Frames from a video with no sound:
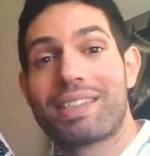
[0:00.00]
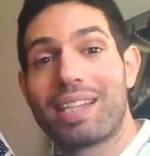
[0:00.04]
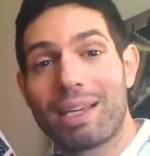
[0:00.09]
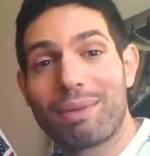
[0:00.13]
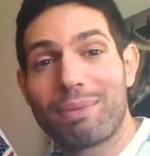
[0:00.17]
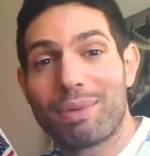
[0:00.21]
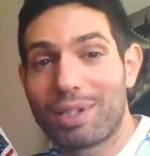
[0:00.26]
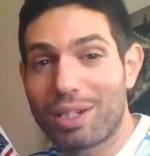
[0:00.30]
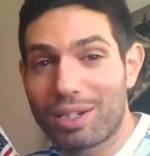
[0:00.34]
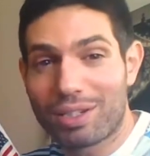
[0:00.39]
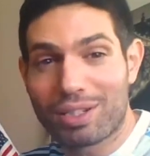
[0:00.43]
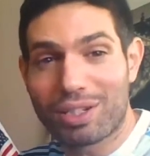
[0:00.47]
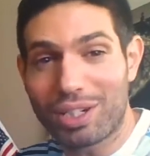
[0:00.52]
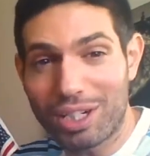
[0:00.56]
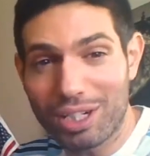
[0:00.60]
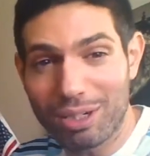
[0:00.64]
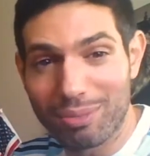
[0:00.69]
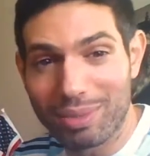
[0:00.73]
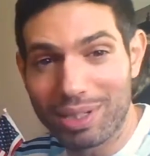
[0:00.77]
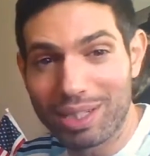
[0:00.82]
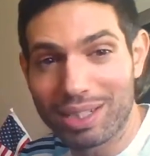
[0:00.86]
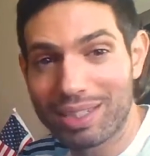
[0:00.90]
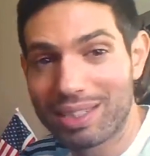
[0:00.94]
team in the
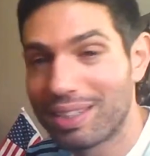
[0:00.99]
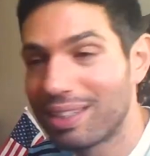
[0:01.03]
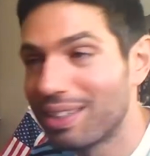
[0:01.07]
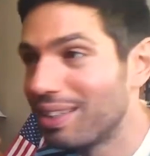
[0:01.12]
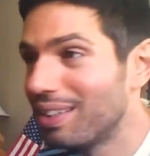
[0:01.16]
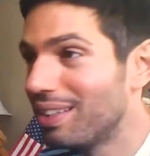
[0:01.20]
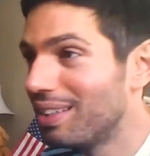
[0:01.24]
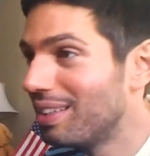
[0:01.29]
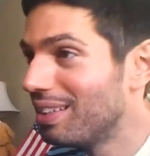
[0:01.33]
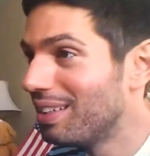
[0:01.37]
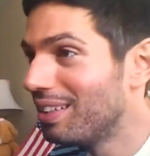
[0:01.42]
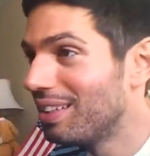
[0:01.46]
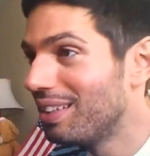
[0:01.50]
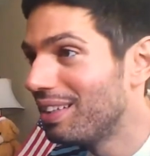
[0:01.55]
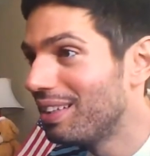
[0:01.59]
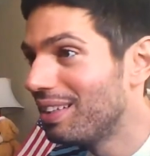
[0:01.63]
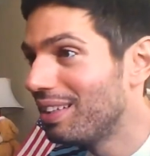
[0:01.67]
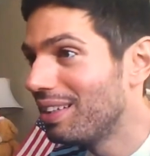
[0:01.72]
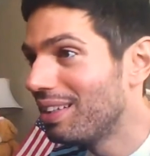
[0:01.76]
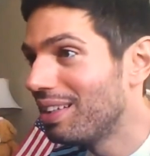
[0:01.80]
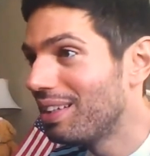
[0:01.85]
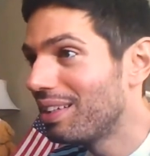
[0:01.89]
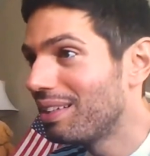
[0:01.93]
tournament,
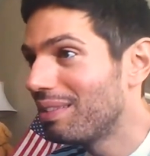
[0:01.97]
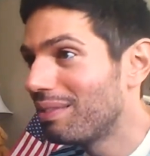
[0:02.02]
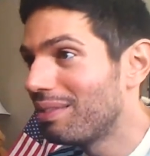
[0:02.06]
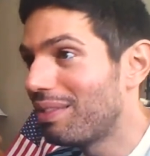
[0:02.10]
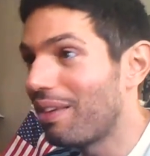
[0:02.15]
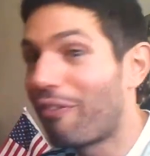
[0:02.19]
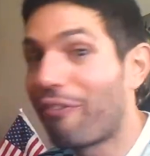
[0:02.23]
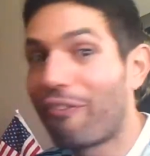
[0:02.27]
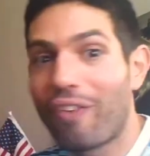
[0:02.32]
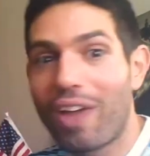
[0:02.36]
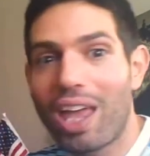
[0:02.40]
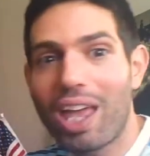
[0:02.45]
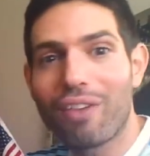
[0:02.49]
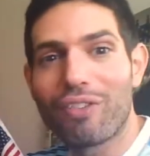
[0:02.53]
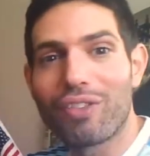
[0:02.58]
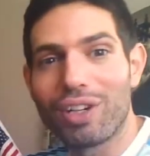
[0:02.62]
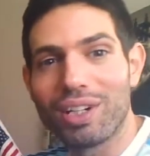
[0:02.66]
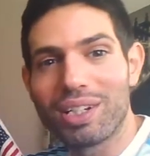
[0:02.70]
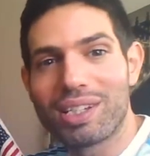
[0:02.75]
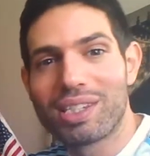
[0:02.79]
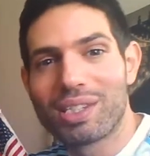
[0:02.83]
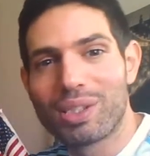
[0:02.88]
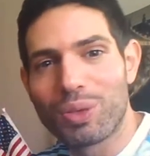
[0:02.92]
the
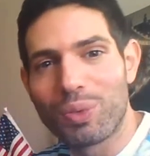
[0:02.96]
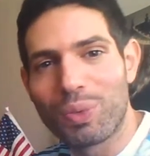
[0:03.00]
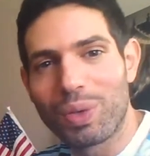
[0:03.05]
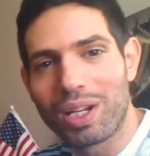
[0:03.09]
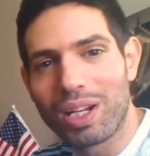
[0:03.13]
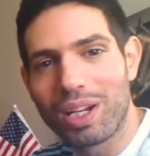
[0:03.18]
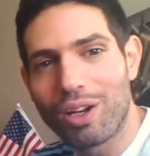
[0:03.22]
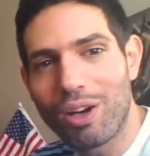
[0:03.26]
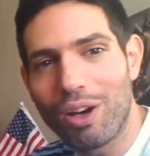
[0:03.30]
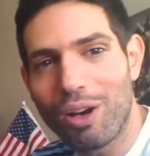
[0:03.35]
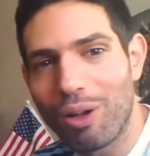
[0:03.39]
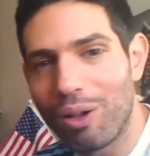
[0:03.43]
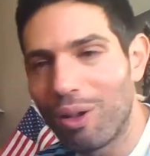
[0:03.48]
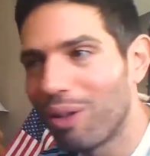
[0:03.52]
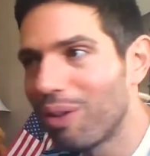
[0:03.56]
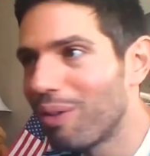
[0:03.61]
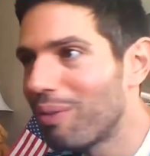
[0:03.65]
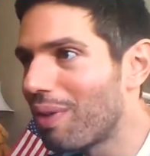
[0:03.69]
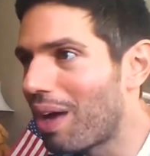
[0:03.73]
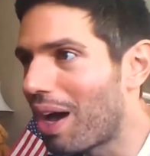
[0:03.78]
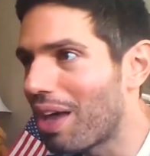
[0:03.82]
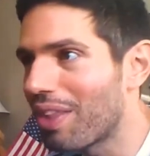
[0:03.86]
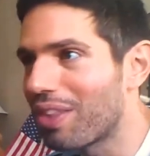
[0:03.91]
favorites to win it
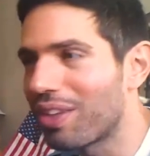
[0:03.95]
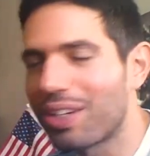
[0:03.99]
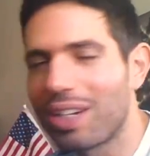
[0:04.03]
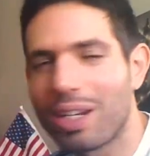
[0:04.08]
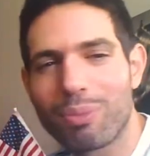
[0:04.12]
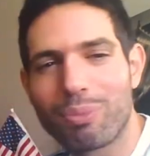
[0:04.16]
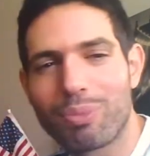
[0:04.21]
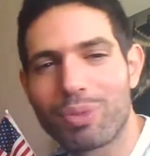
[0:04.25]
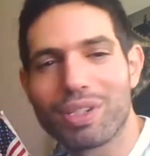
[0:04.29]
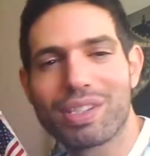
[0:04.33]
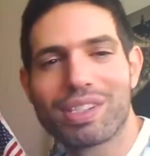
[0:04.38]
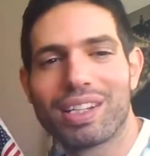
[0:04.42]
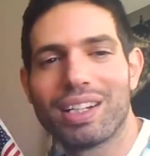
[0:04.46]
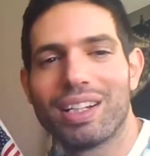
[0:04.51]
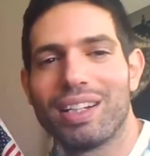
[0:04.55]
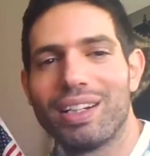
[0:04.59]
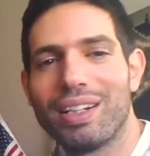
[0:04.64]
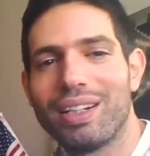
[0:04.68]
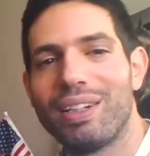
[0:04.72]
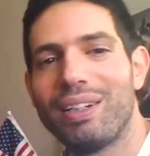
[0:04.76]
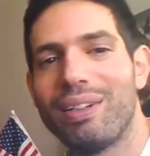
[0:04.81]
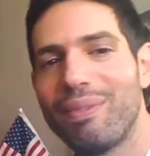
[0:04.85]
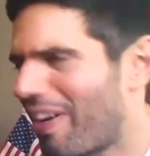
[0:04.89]
all, other than
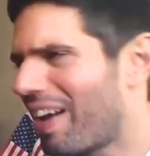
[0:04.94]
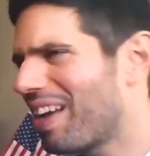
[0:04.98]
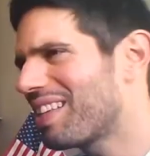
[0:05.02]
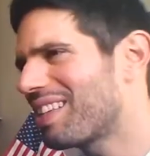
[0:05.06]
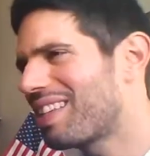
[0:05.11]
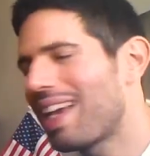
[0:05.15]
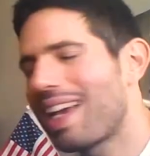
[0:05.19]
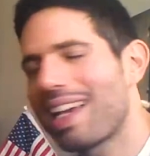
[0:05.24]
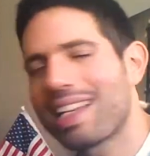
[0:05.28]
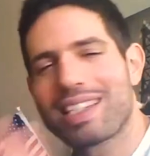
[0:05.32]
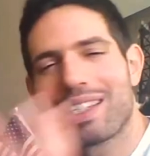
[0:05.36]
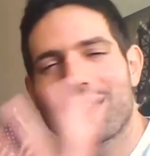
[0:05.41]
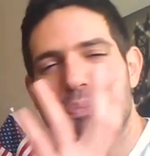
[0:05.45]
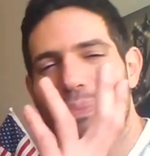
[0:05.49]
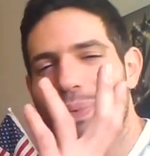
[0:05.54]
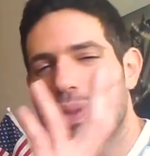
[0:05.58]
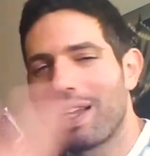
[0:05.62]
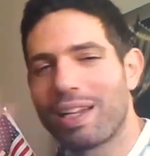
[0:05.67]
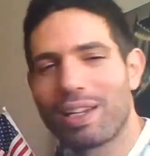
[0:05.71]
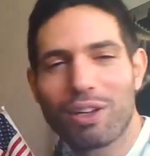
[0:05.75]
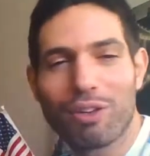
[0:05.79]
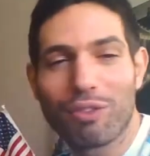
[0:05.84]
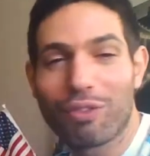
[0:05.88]
Brazil. France has
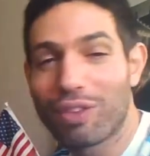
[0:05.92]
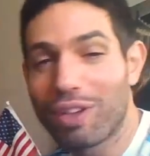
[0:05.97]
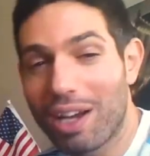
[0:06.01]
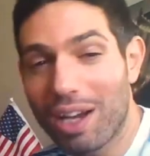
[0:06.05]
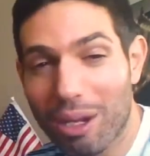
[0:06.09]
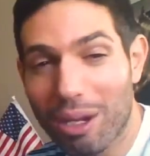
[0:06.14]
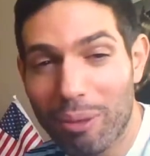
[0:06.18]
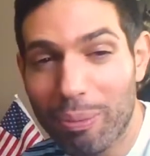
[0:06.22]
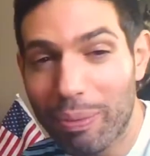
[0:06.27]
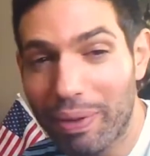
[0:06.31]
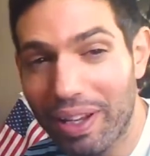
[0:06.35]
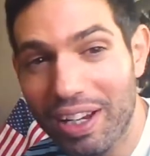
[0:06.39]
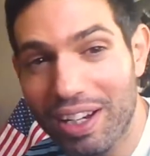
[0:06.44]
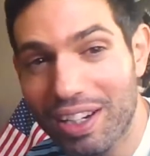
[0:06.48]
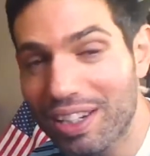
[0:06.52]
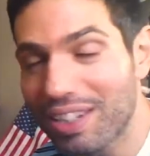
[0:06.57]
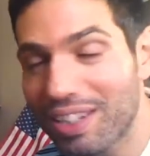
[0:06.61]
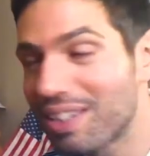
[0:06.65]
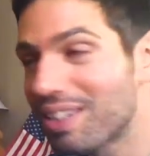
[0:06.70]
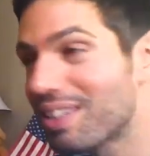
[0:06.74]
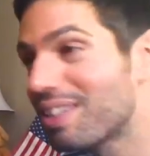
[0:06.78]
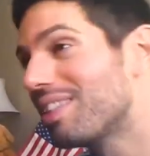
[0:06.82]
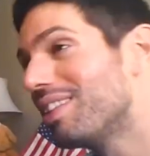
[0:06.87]
plenty of young
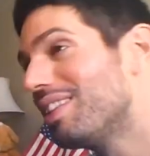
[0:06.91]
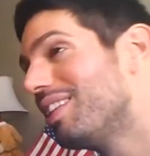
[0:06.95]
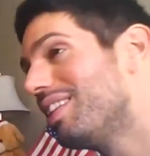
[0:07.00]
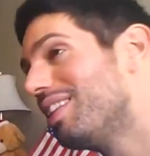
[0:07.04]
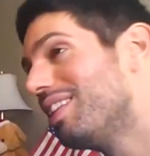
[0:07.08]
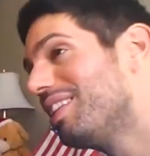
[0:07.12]
players.